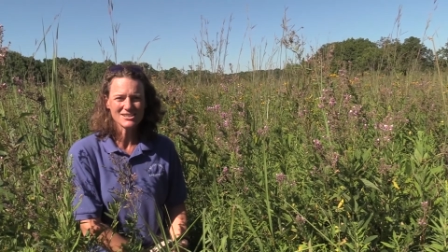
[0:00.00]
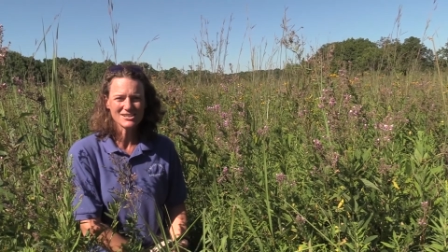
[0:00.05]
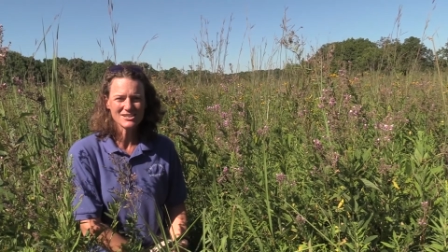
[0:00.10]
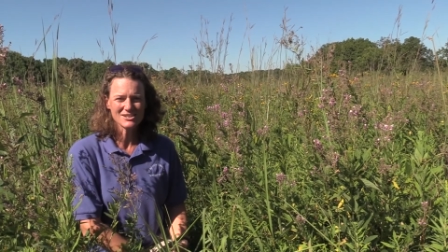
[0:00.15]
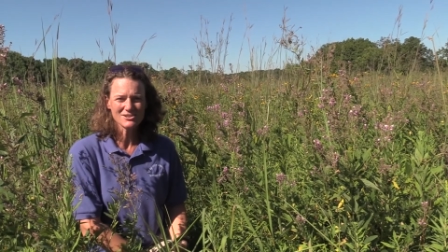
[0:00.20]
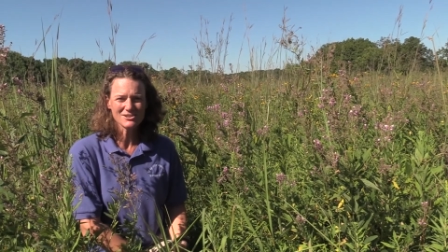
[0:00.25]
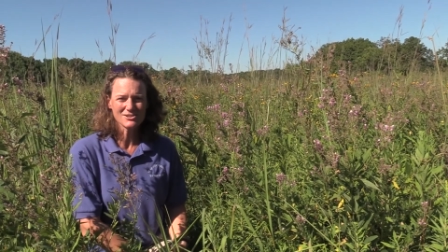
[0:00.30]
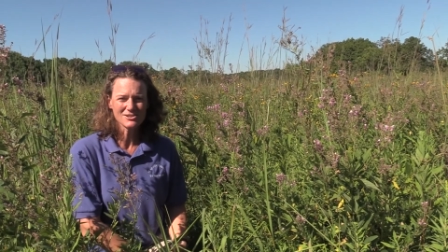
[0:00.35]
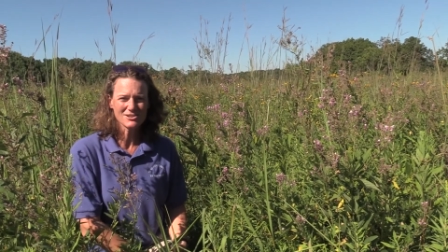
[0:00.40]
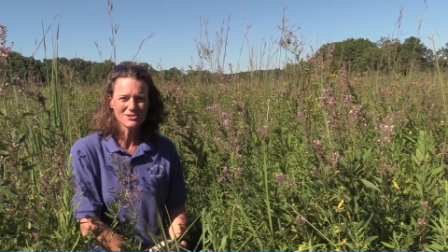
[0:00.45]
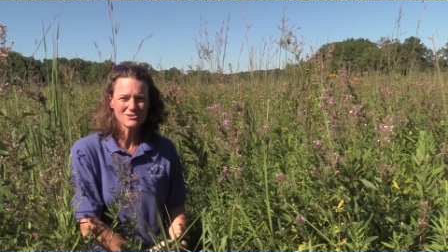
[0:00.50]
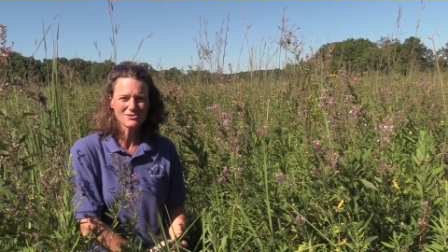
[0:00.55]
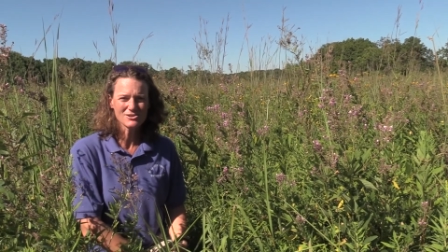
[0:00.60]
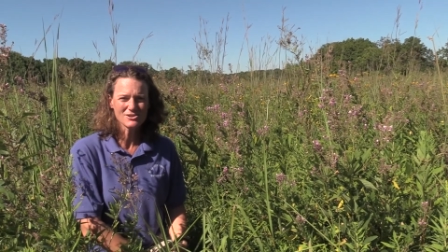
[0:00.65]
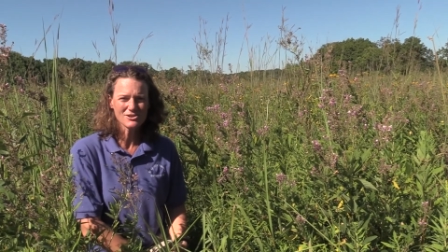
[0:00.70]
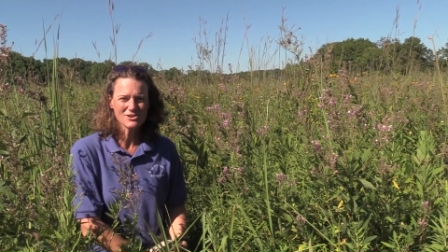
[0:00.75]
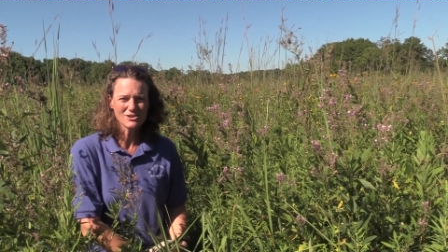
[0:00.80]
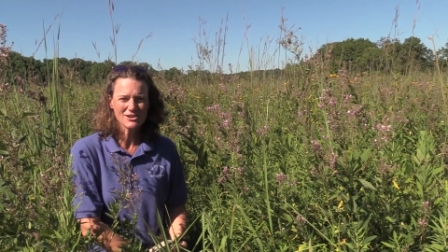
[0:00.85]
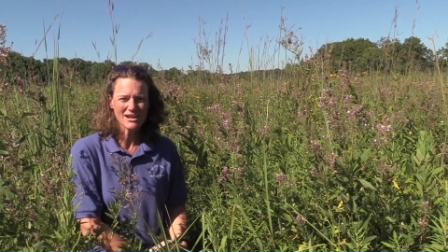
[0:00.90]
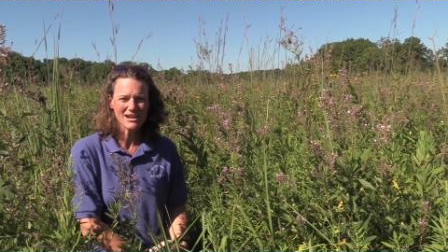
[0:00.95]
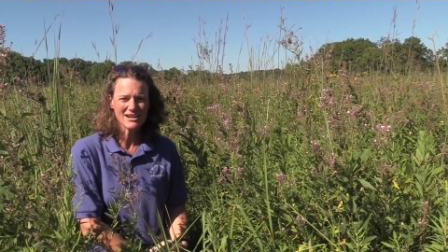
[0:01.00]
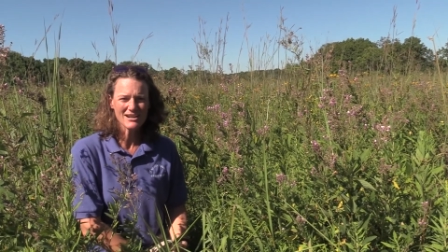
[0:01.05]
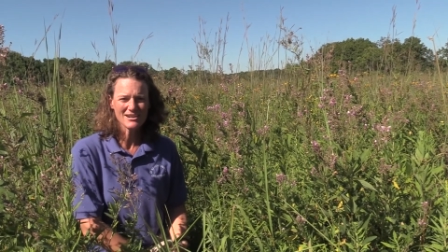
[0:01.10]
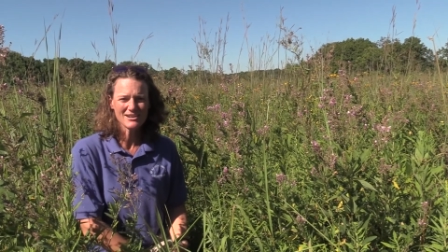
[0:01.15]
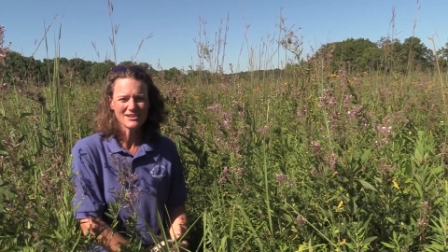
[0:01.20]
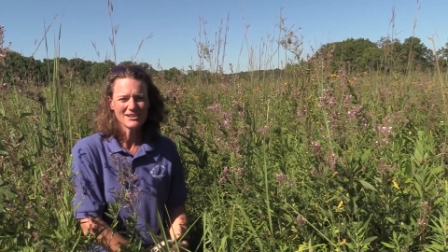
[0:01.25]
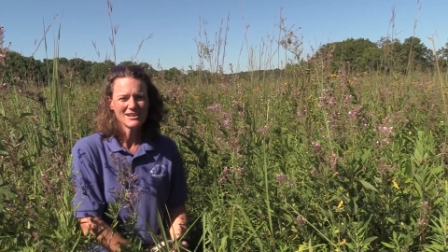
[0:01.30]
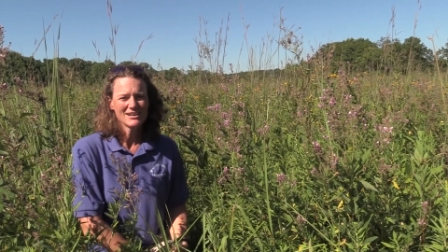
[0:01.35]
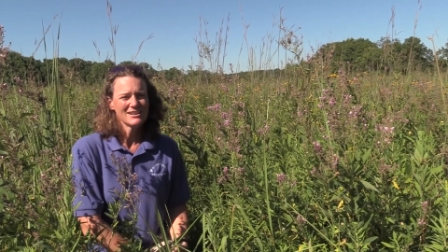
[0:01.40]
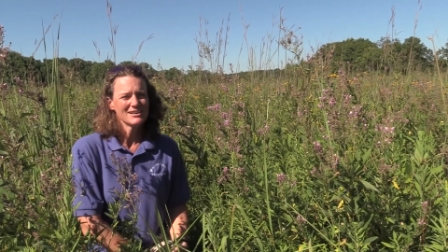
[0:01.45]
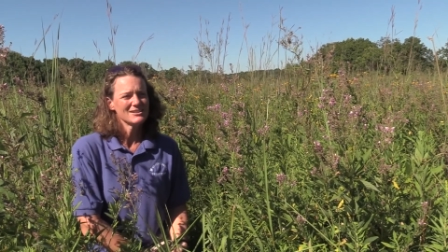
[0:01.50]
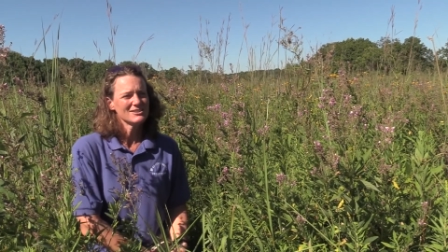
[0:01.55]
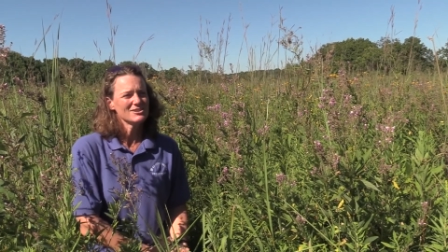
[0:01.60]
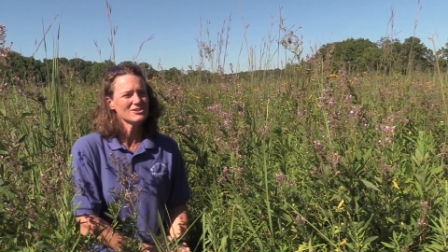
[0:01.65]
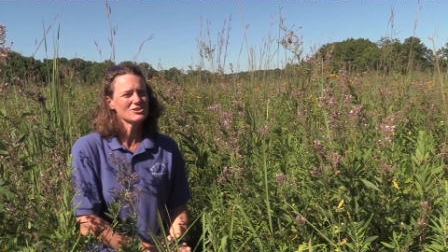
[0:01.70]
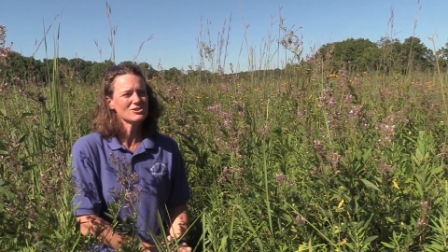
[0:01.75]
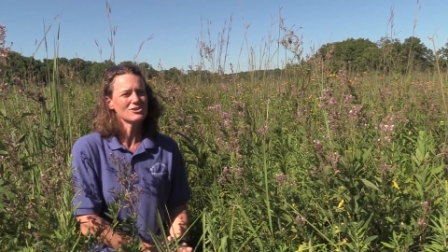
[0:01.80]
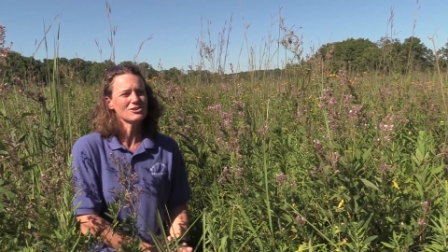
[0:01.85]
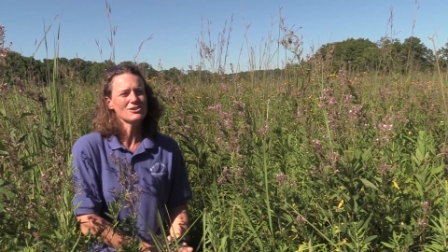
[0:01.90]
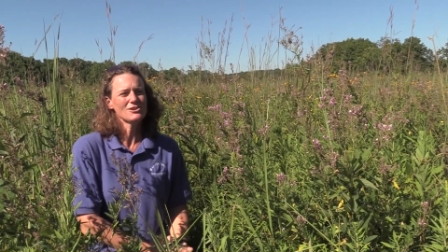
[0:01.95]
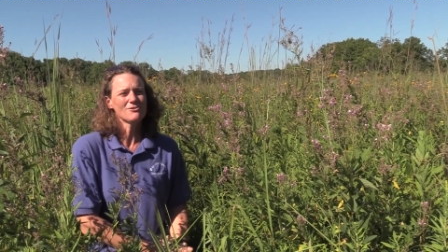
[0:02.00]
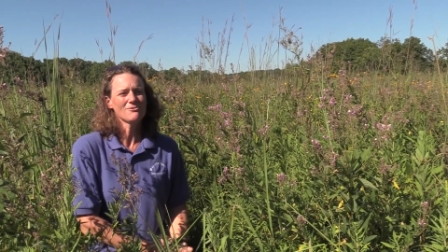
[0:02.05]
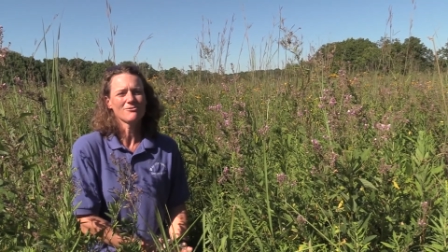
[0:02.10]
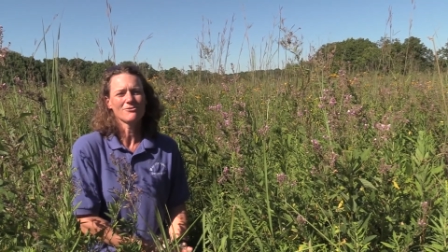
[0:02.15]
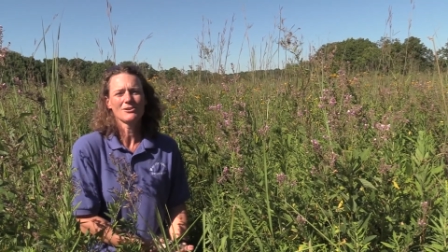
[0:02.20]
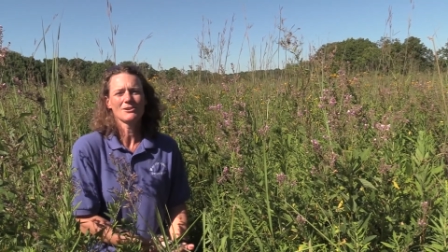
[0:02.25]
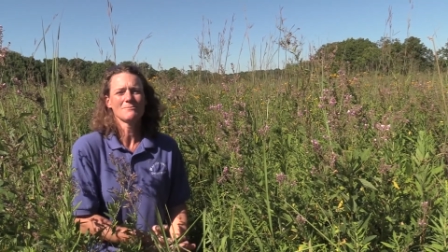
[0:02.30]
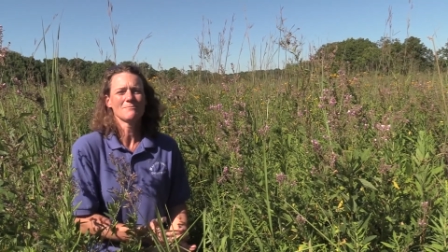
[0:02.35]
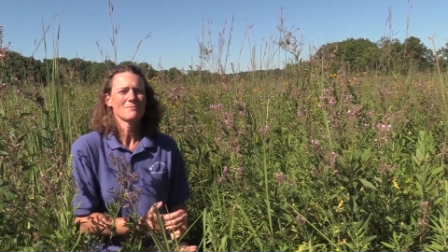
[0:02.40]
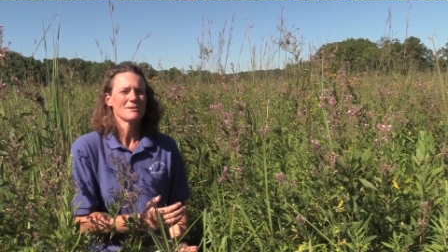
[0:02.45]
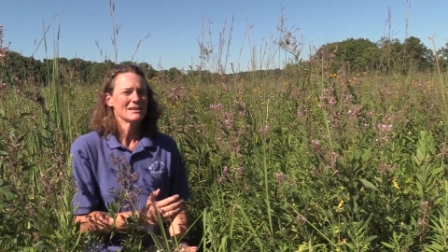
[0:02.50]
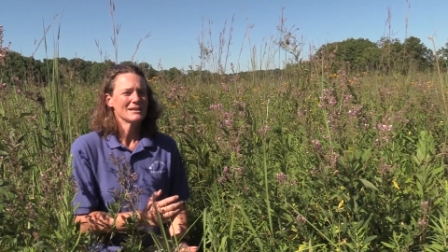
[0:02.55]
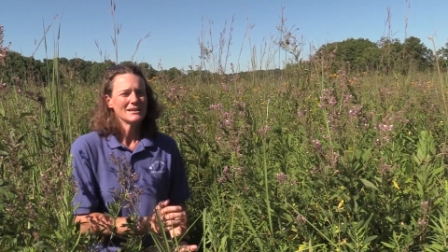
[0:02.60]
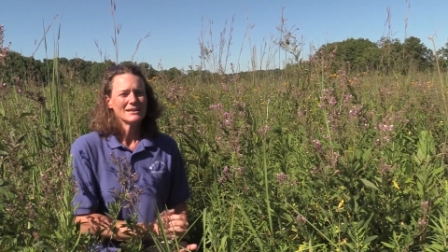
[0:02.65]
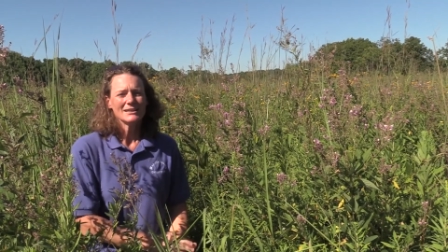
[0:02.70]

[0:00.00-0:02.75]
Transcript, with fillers: to your clothes or your hair deter you from